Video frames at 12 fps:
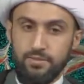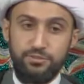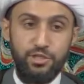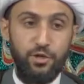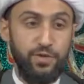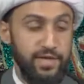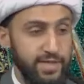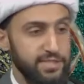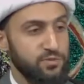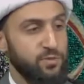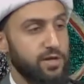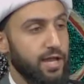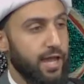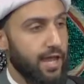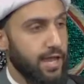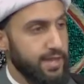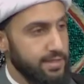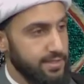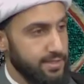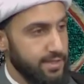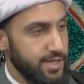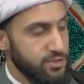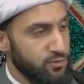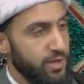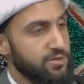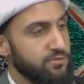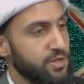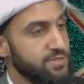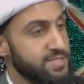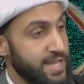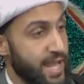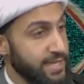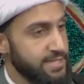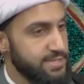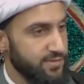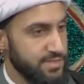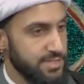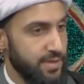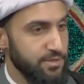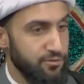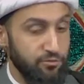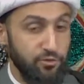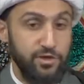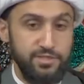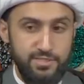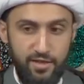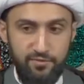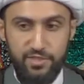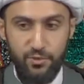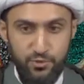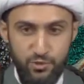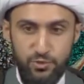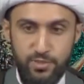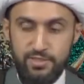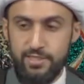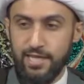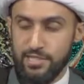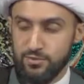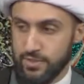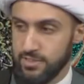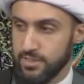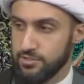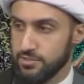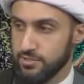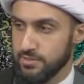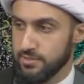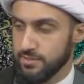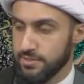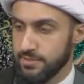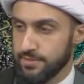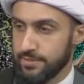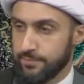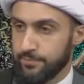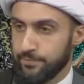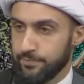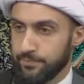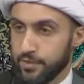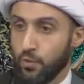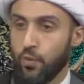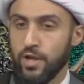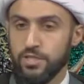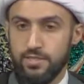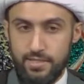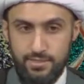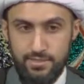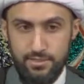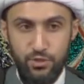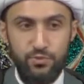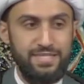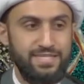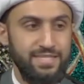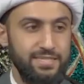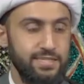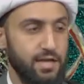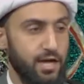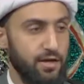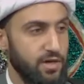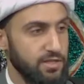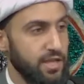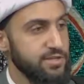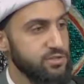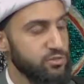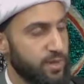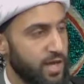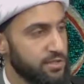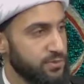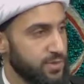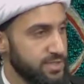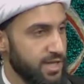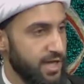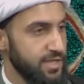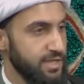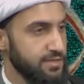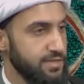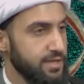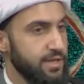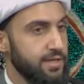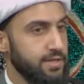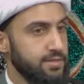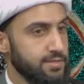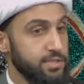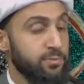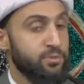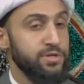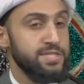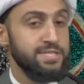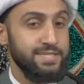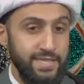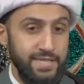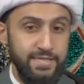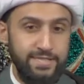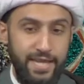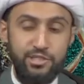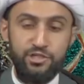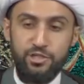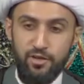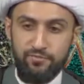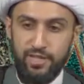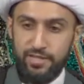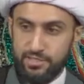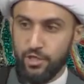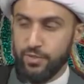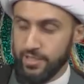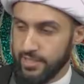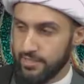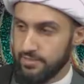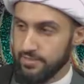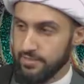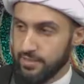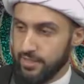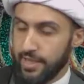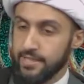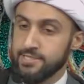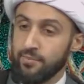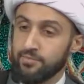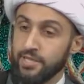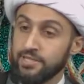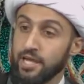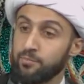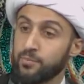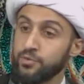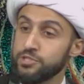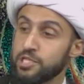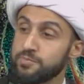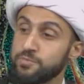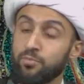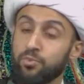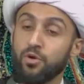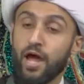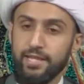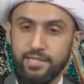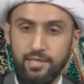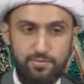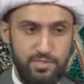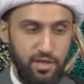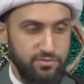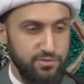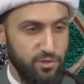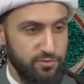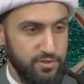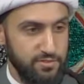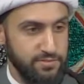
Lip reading: Tawheed is one of those tenets of Islam, the first of the usul al-din as we teach. The oneness, the unicity of Allah subhanahu wa ta'ala, the pristine nature of that Tawheed is something that Muslims pride themselves over.